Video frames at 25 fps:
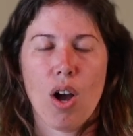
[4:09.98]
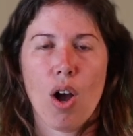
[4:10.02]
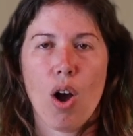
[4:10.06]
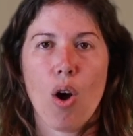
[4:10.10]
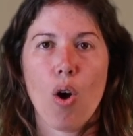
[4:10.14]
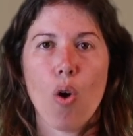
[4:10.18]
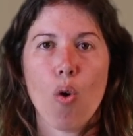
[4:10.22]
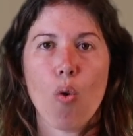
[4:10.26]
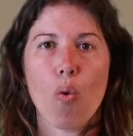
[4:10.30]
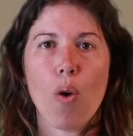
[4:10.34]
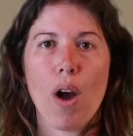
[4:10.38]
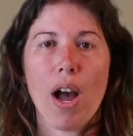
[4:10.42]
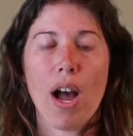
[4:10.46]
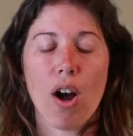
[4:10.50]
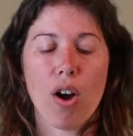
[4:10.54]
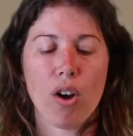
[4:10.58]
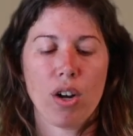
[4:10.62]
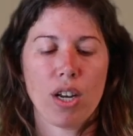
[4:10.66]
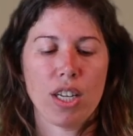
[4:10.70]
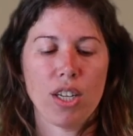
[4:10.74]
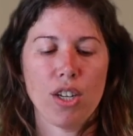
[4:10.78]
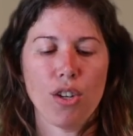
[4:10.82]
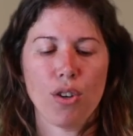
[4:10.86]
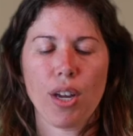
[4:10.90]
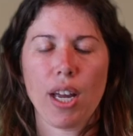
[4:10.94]
Oh, wow.
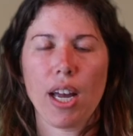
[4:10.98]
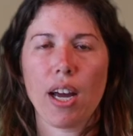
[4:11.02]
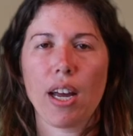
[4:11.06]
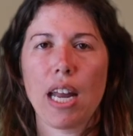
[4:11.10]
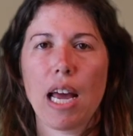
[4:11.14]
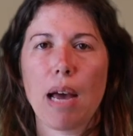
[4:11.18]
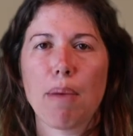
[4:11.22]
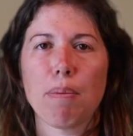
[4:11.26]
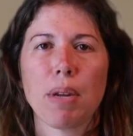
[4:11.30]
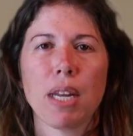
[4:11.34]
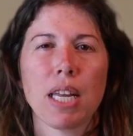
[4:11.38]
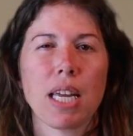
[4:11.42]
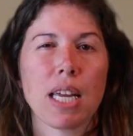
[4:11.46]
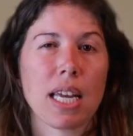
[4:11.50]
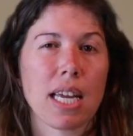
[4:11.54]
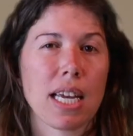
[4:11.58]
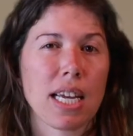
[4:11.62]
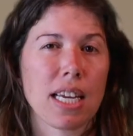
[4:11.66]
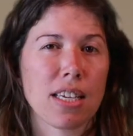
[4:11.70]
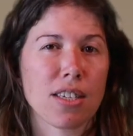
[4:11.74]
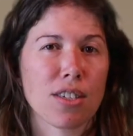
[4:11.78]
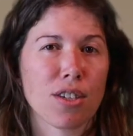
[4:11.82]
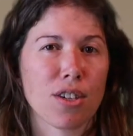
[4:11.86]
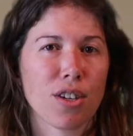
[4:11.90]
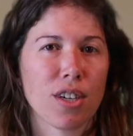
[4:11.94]
Can you count how many
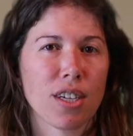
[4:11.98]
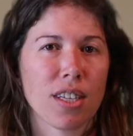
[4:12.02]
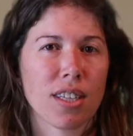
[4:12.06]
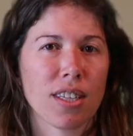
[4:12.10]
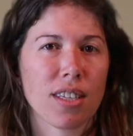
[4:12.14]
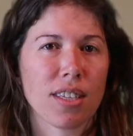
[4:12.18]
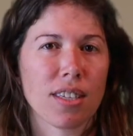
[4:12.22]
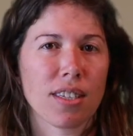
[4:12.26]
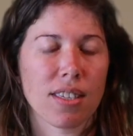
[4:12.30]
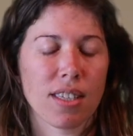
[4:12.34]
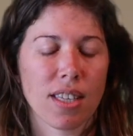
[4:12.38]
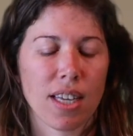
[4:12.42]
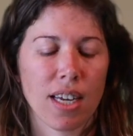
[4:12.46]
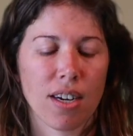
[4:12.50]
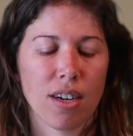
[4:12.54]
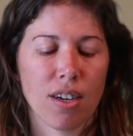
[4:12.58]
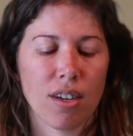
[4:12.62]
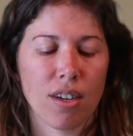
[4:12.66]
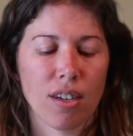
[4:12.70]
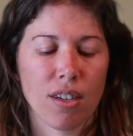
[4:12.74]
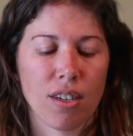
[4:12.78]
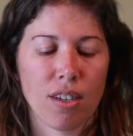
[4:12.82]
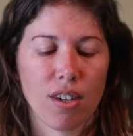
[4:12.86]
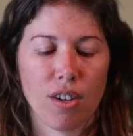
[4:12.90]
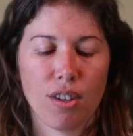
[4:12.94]
E's are in this
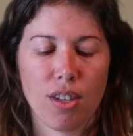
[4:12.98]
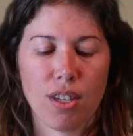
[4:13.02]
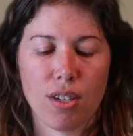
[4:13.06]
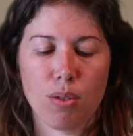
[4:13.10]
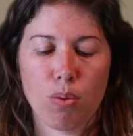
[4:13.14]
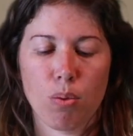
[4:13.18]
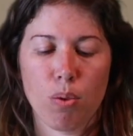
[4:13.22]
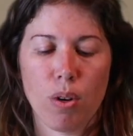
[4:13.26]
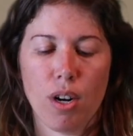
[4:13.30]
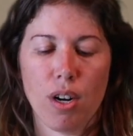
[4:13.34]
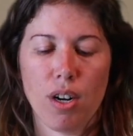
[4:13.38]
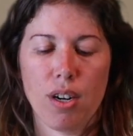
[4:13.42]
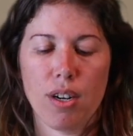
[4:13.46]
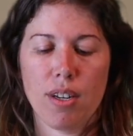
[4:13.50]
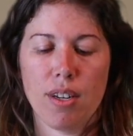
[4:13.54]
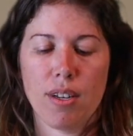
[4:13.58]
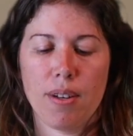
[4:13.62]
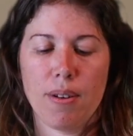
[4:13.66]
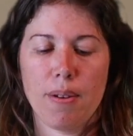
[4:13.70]
letter, or this word?